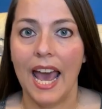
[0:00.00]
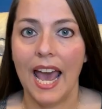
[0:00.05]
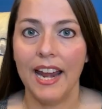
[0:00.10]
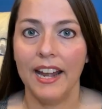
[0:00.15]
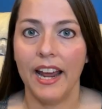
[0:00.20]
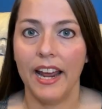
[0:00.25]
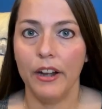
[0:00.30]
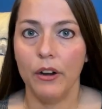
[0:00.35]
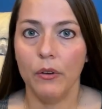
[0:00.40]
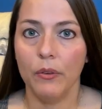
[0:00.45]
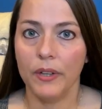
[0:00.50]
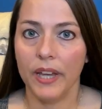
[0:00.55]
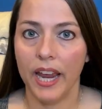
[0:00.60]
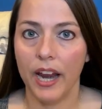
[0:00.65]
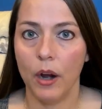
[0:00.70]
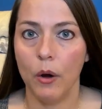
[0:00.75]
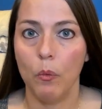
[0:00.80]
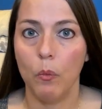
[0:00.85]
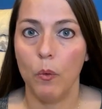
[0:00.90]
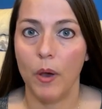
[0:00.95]
And I don't
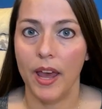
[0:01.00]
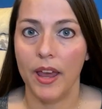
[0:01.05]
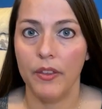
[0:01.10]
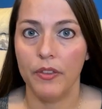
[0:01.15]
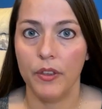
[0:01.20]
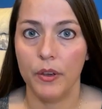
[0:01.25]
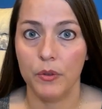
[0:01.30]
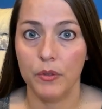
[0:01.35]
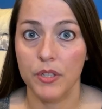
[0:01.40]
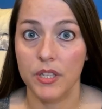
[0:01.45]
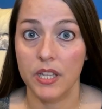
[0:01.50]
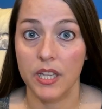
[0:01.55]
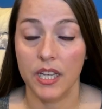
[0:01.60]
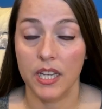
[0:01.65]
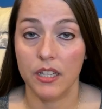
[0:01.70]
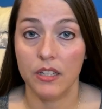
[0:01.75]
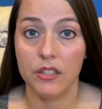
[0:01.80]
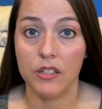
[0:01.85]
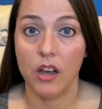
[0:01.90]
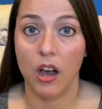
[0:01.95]
care what those
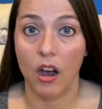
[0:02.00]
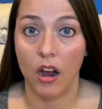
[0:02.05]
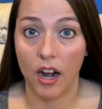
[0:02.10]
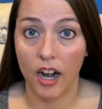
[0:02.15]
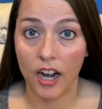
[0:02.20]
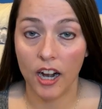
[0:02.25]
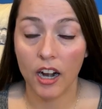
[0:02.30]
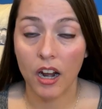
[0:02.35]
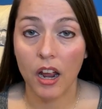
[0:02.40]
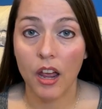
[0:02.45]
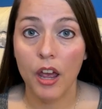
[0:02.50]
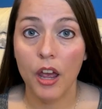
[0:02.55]
things are.